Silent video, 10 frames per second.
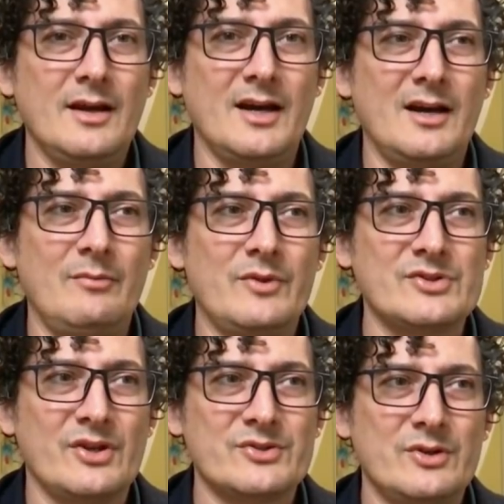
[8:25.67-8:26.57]
Um,
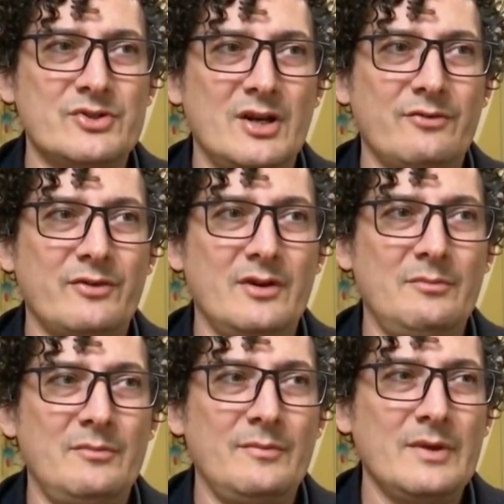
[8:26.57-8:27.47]
there's also a drug
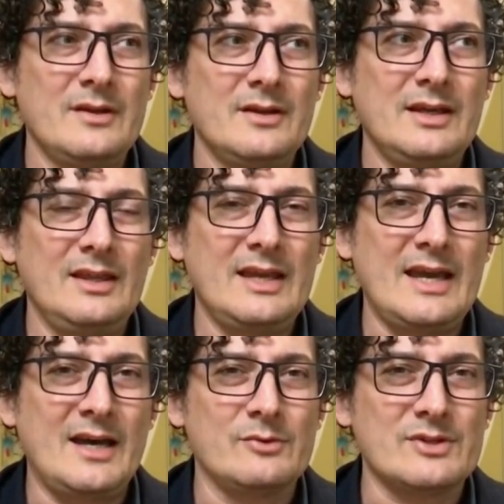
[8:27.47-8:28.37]
from Gilead.
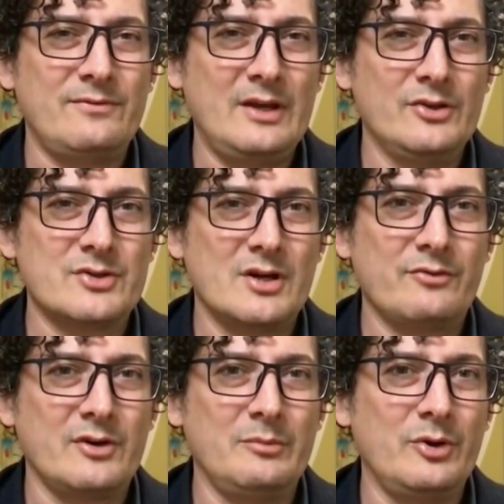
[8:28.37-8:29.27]
It was a failed
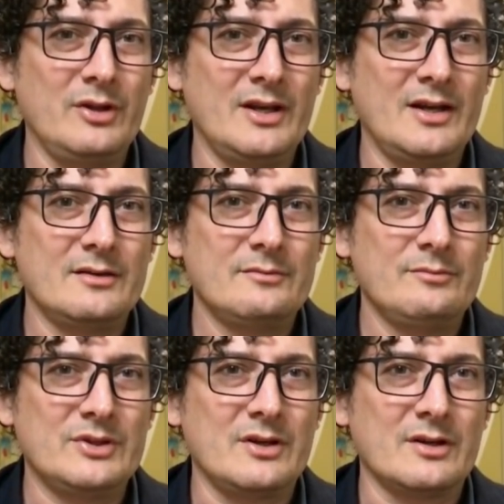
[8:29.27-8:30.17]
drug for Ebola,
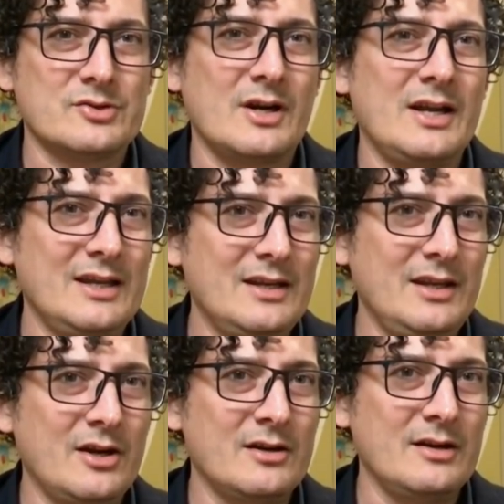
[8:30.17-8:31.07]
but they're trying it
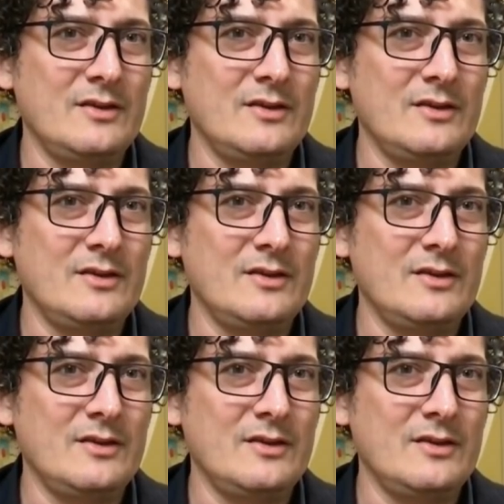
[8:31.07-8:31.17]
here.